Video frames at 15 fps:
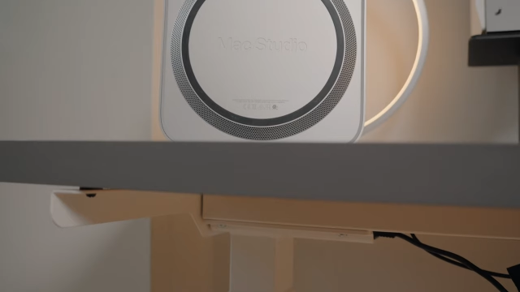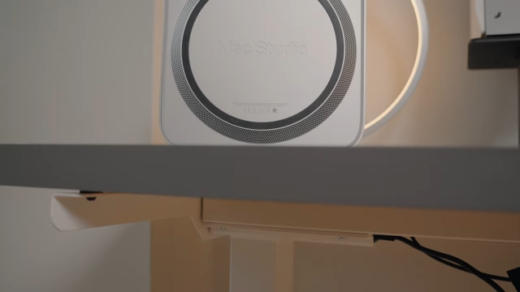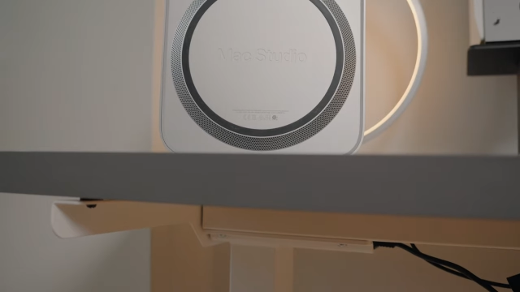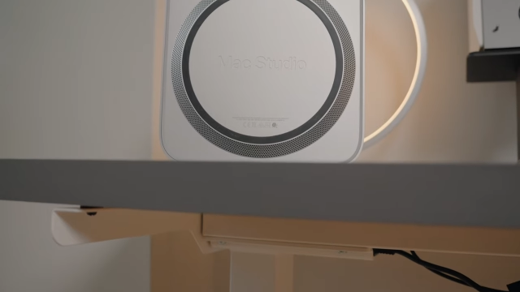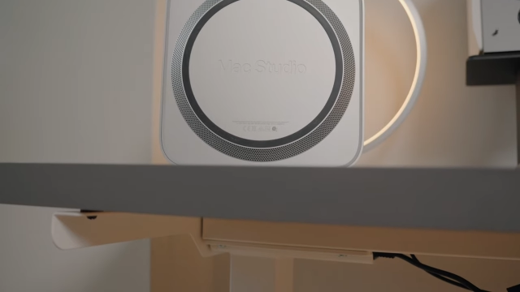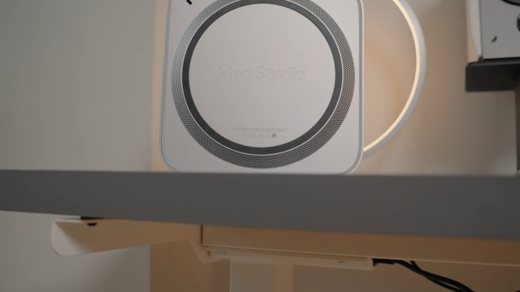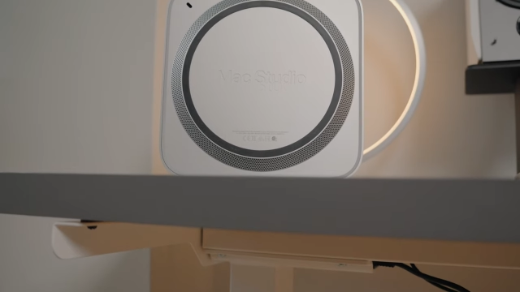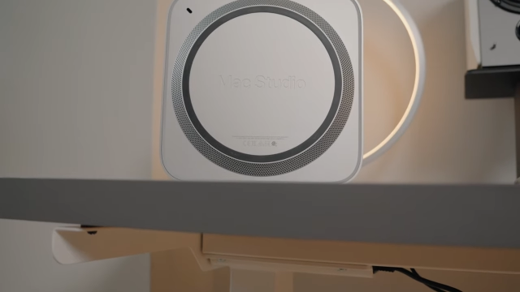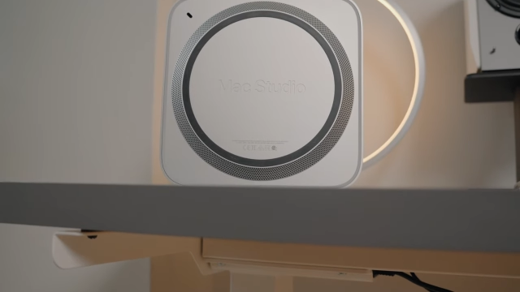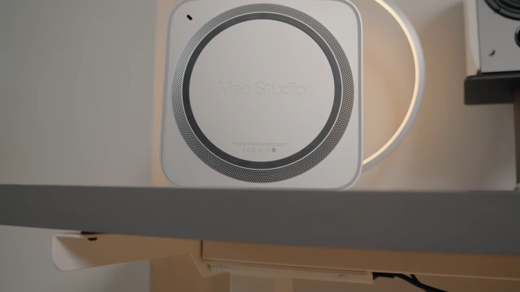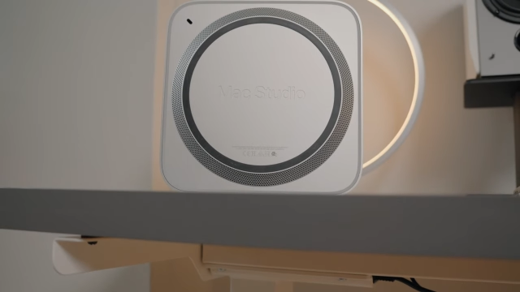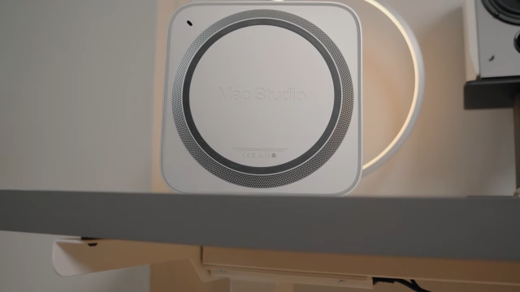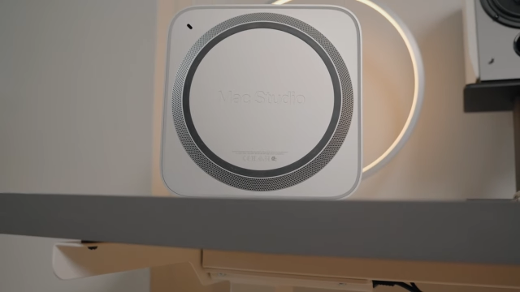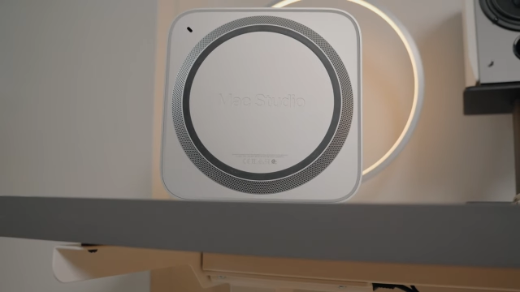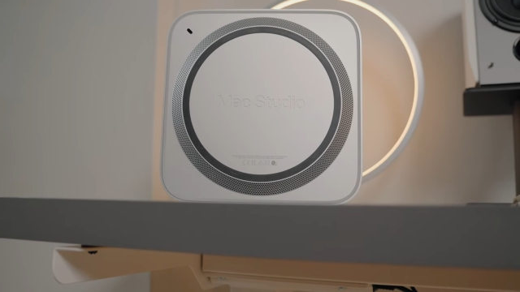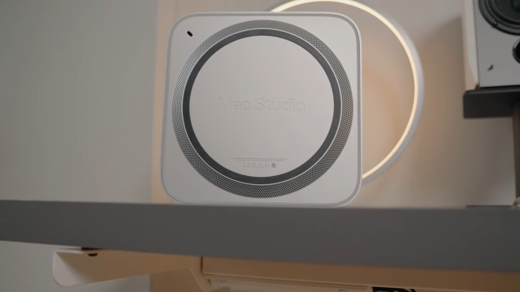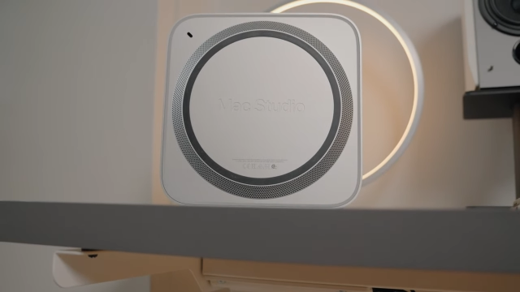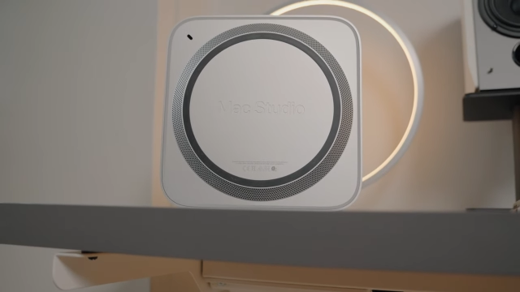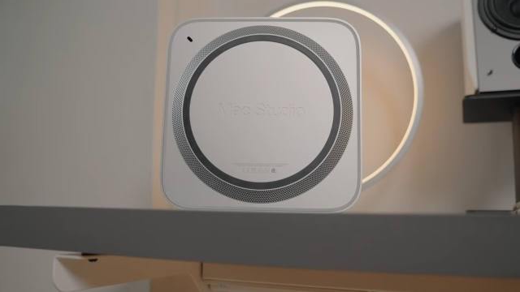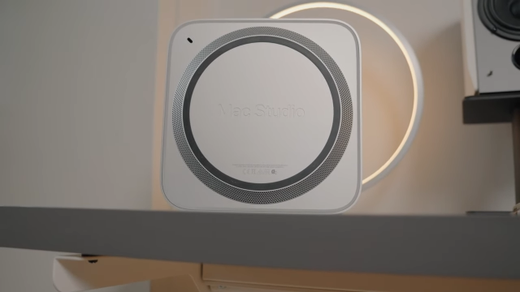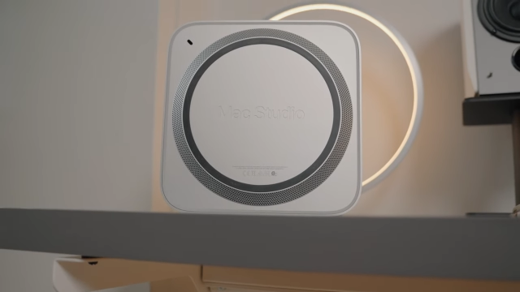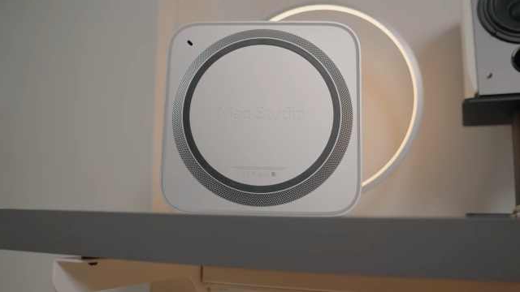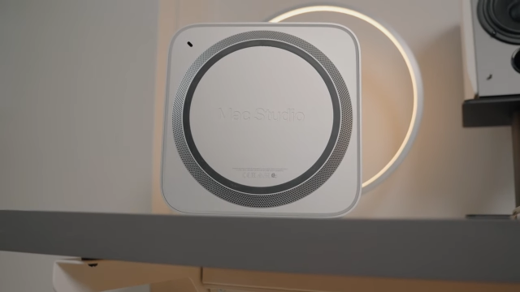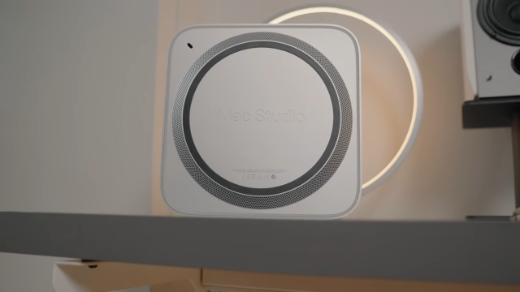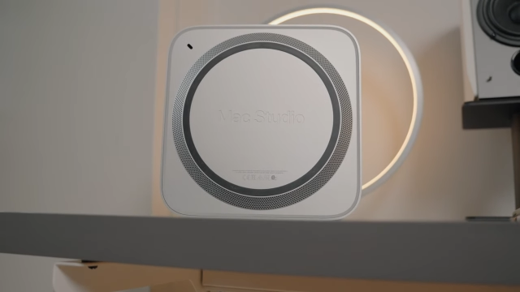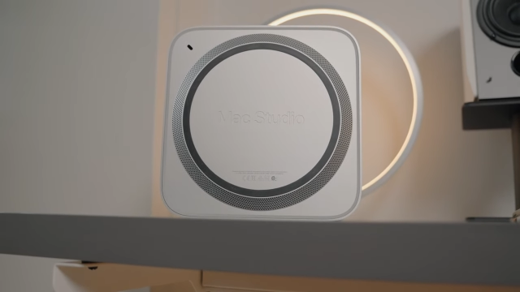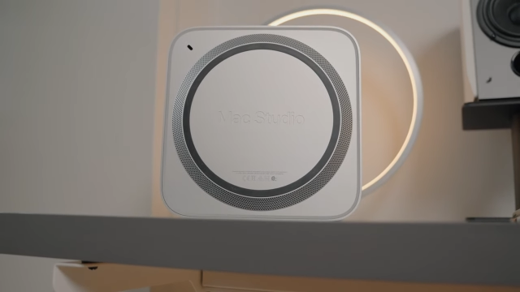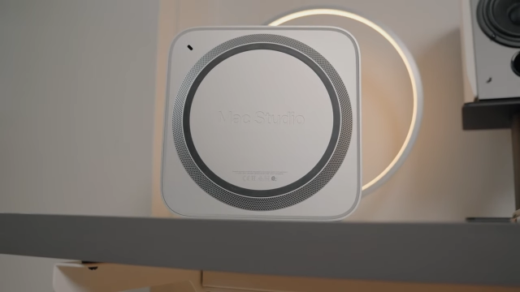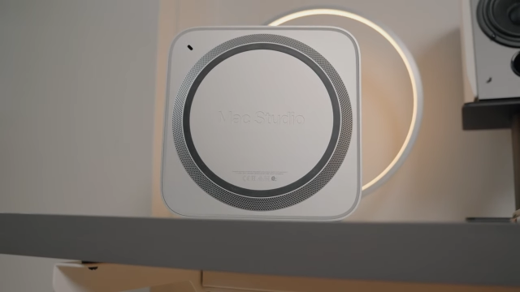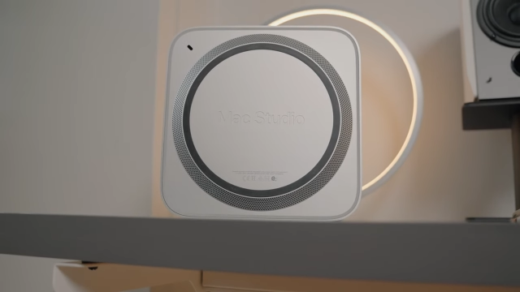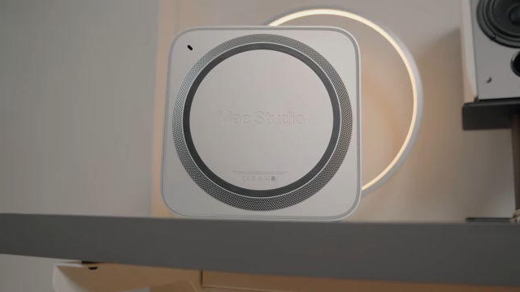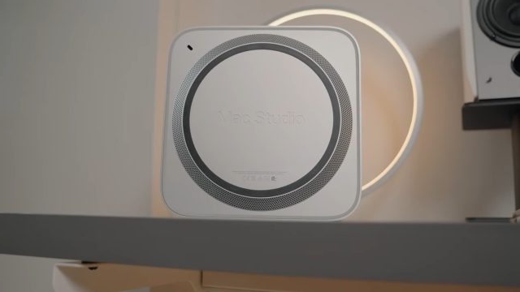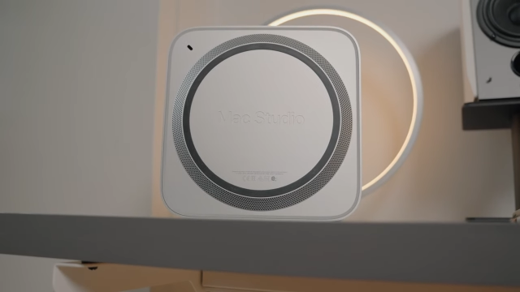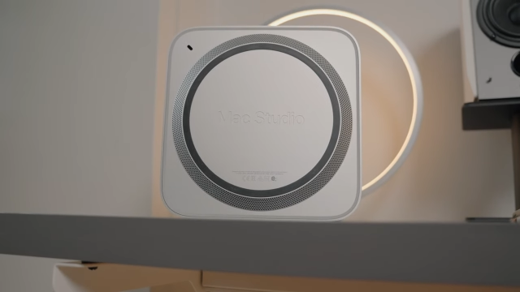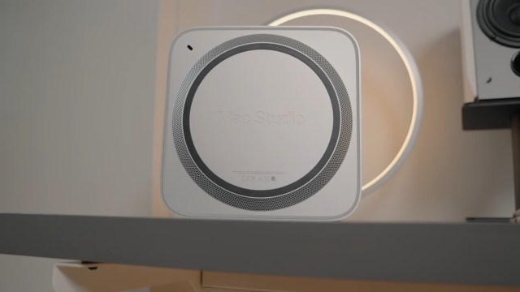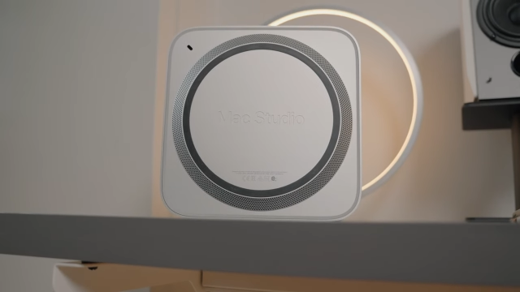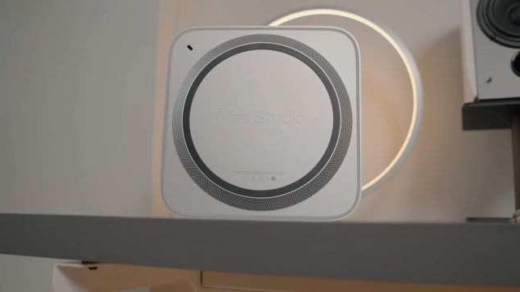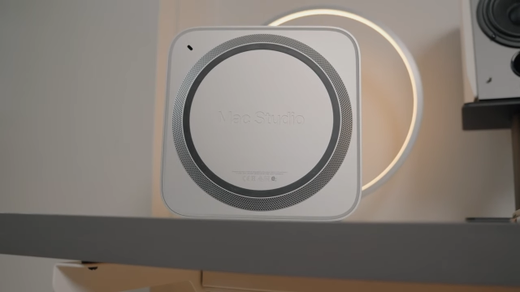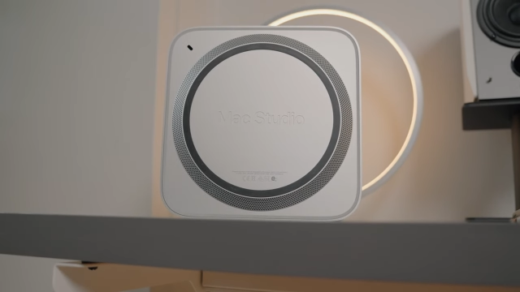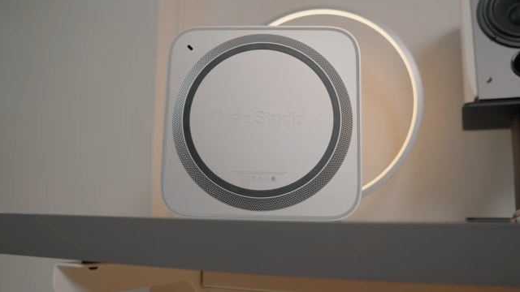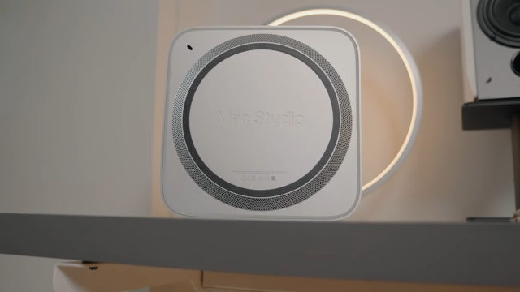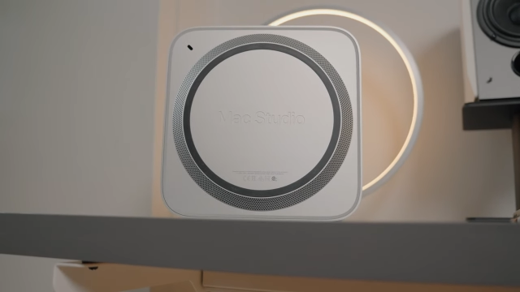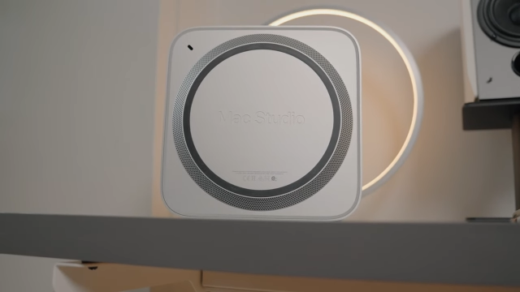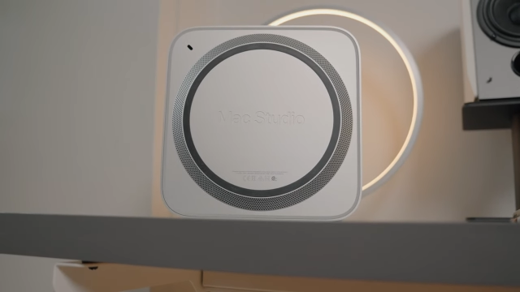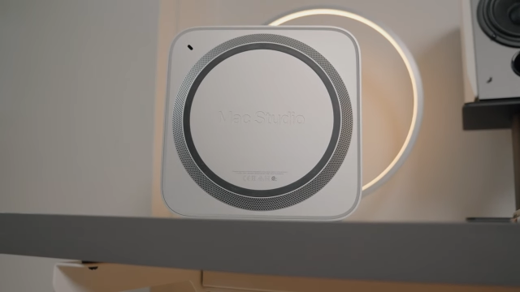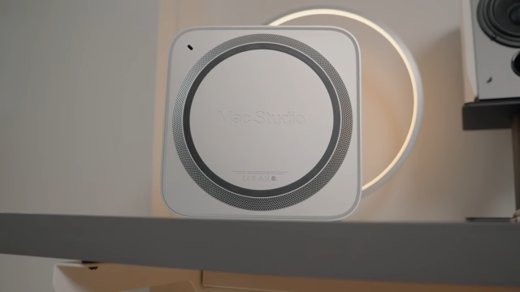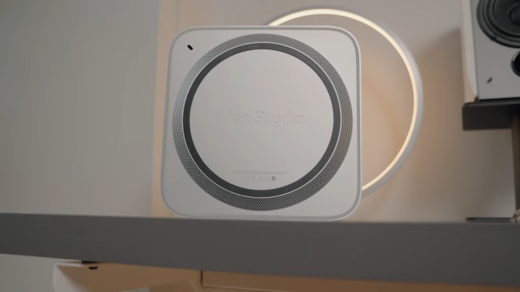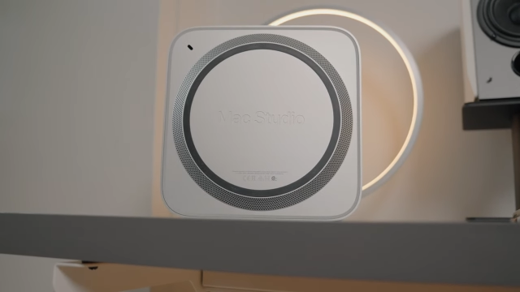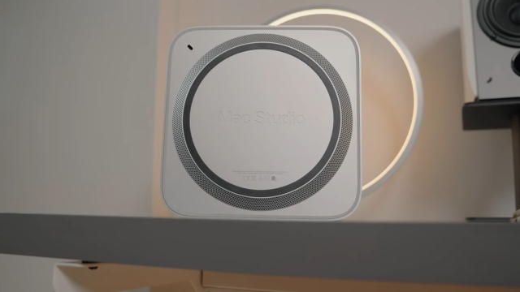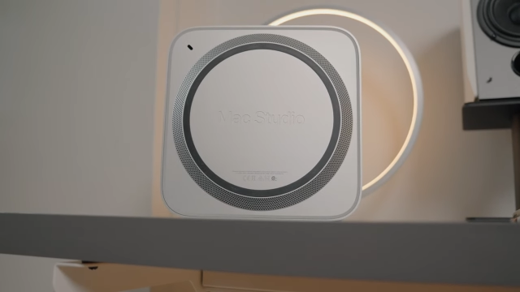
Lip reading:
Nobody's mouth can be seen.